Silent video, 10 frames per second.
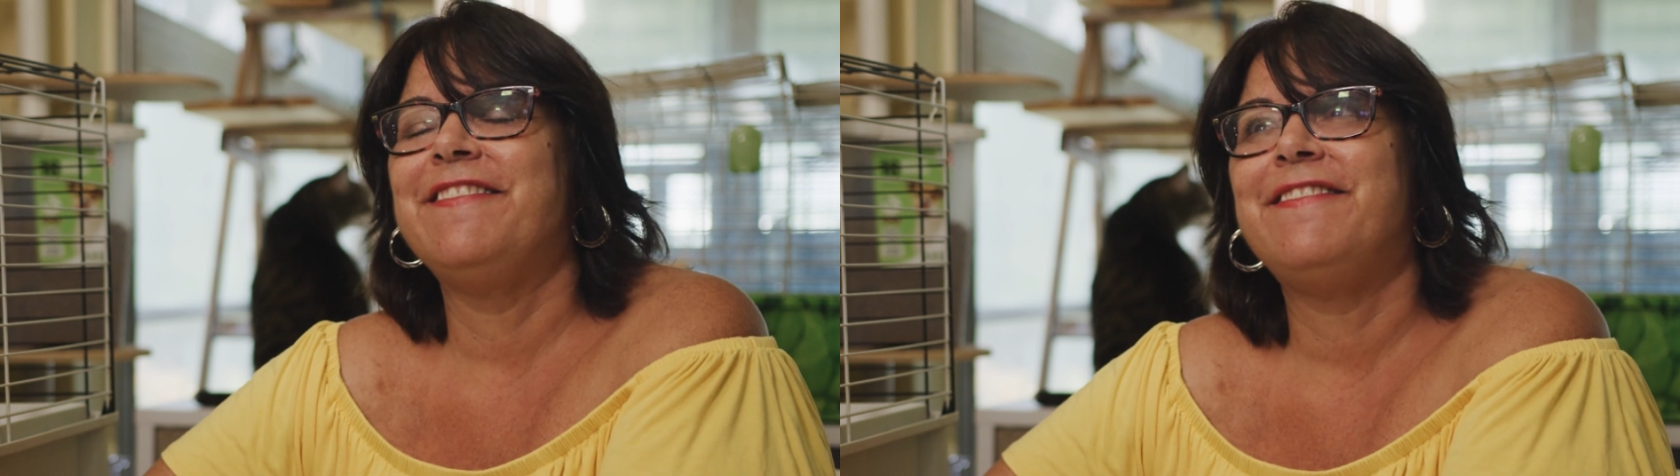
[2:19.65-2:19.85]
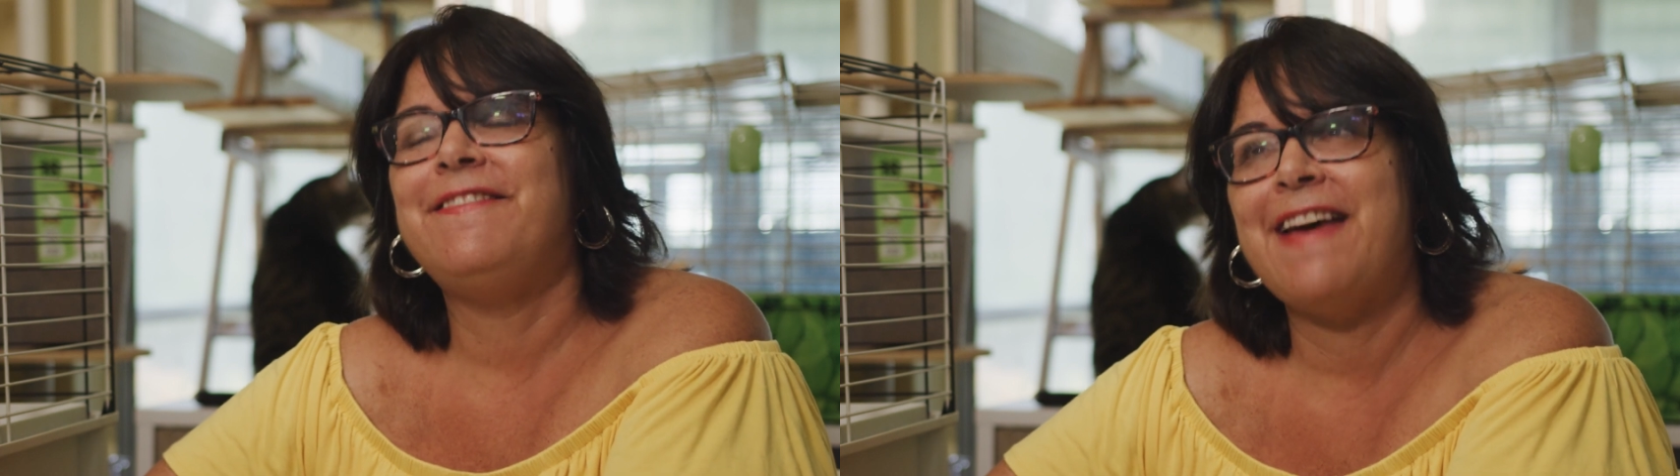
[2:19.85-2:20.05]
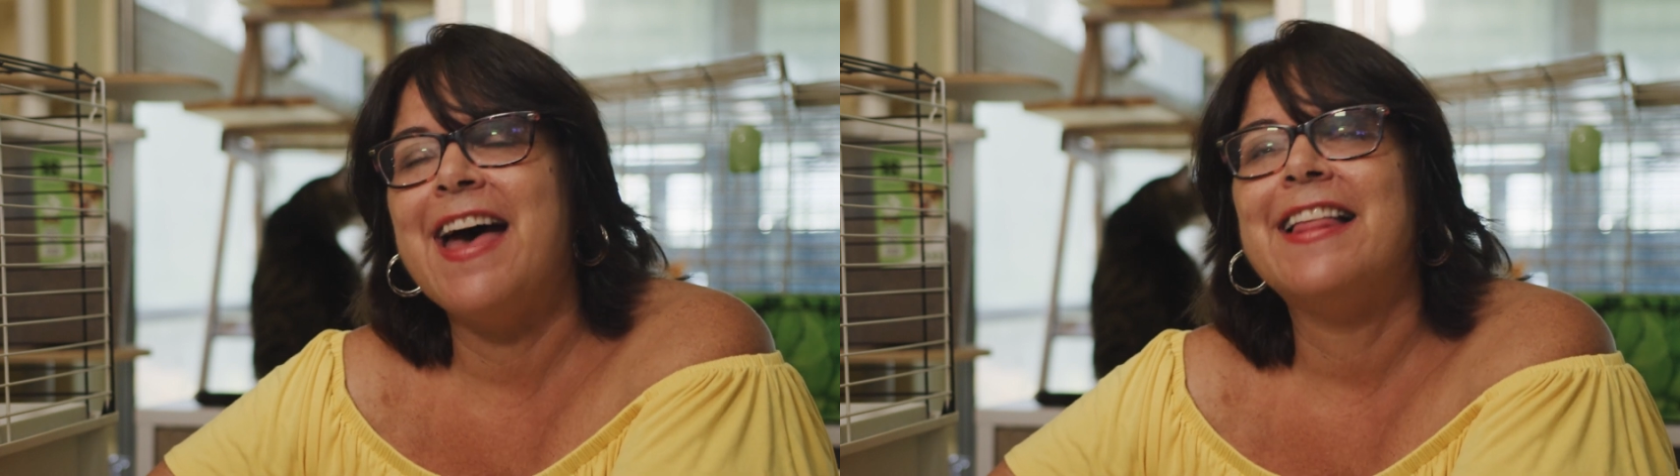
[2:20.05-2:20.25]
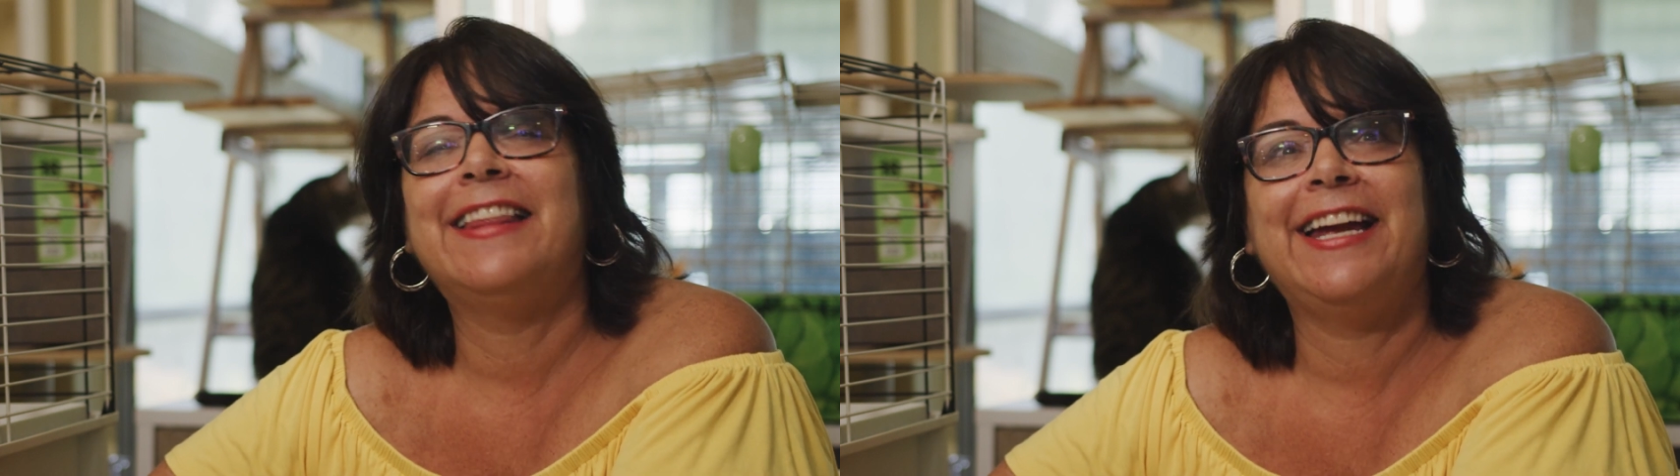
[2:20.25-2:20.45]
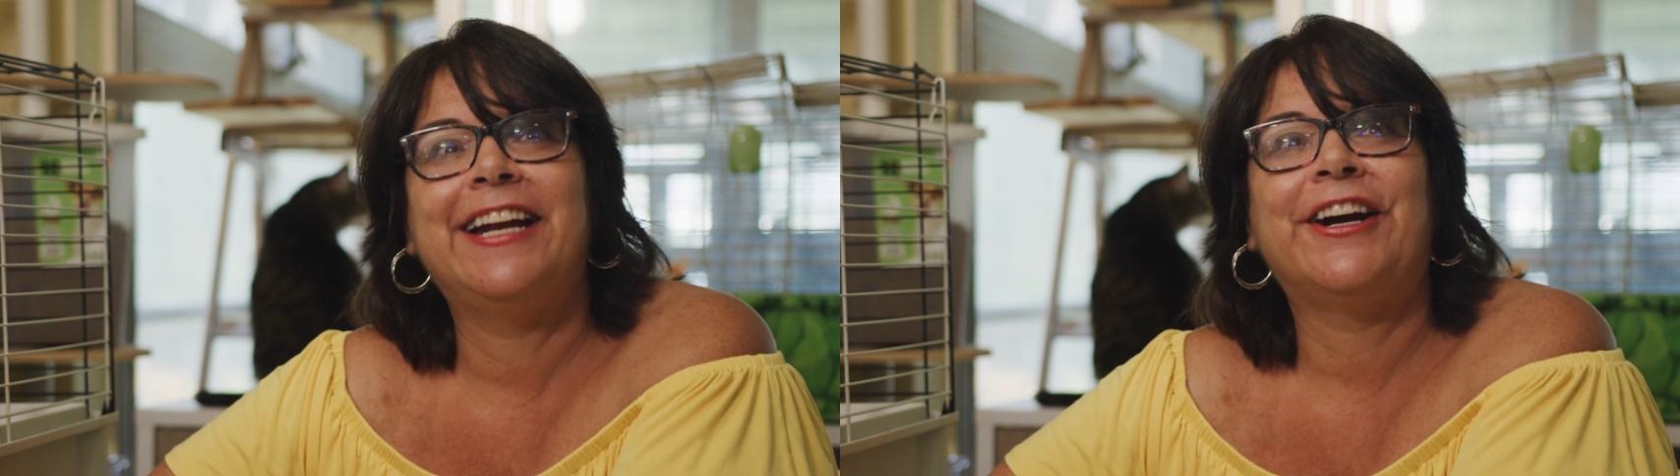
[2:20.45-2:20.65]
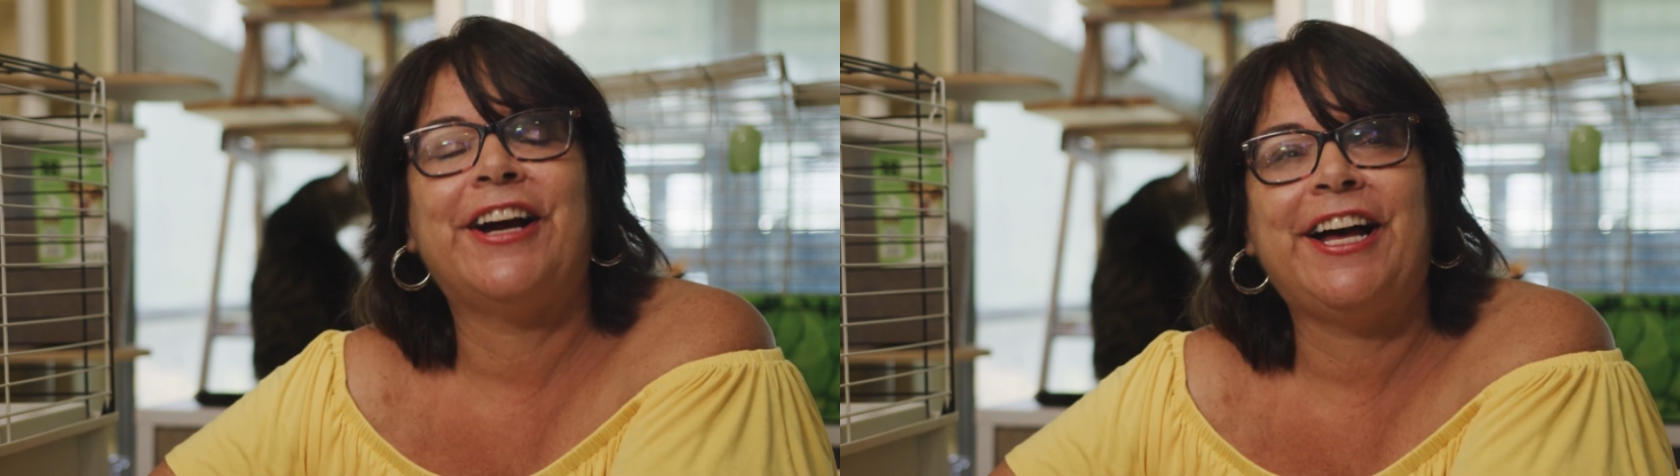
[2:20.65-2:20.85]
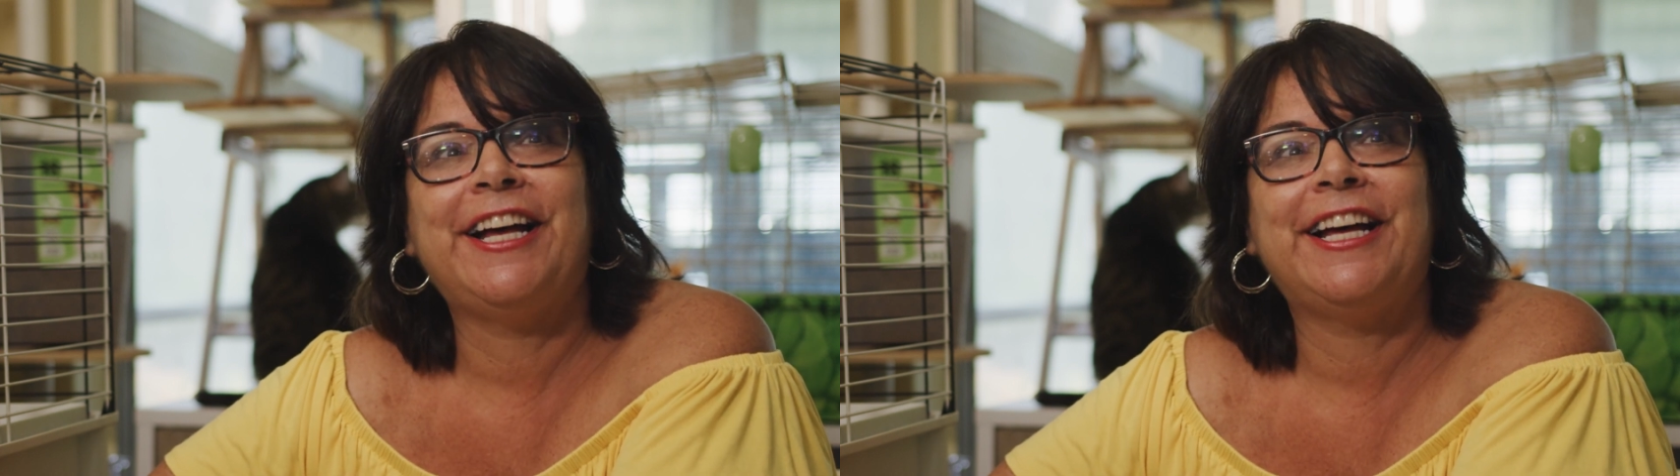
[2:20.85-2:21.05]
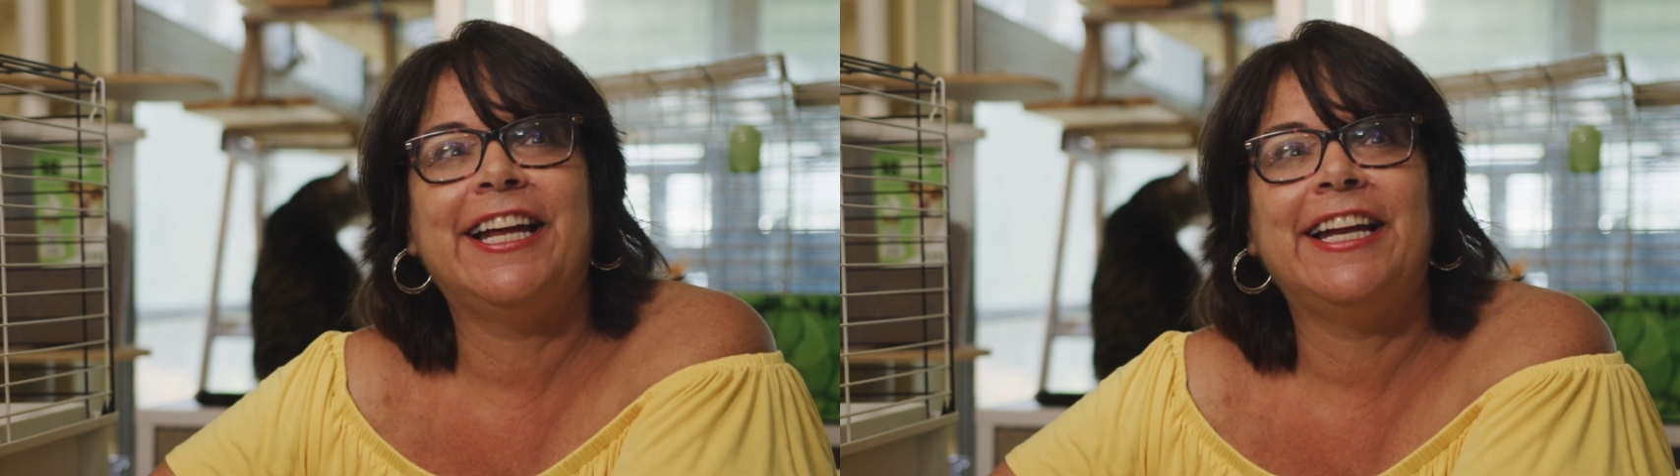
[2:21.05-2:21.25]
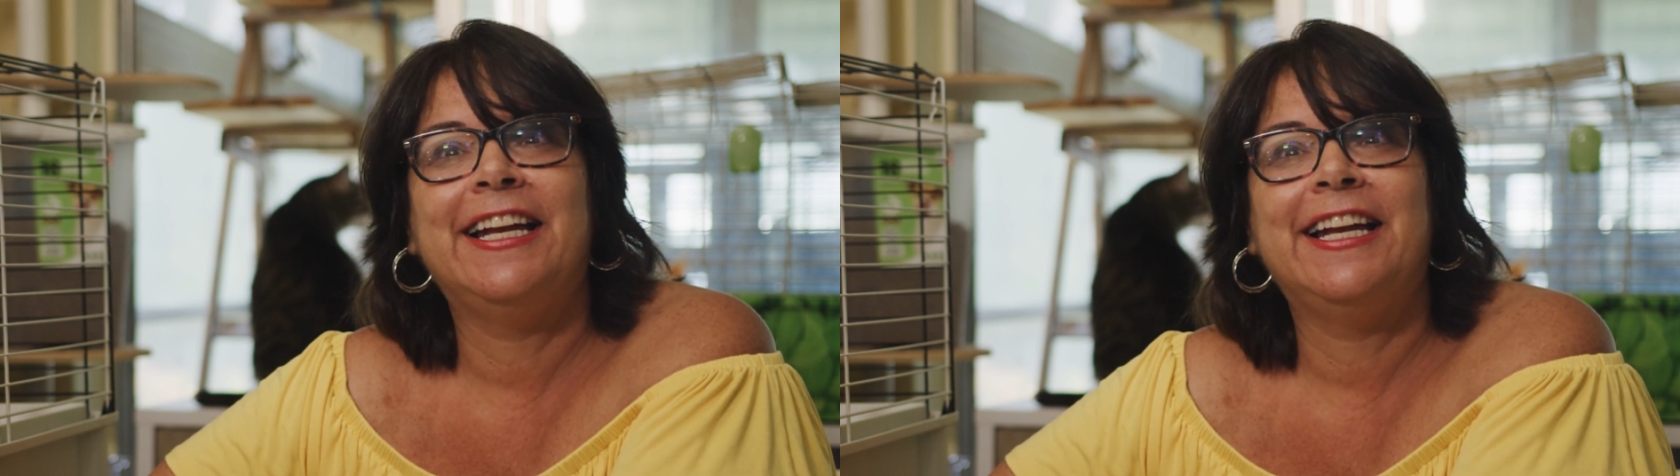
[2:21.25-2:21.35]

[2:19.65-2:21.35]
vet later on,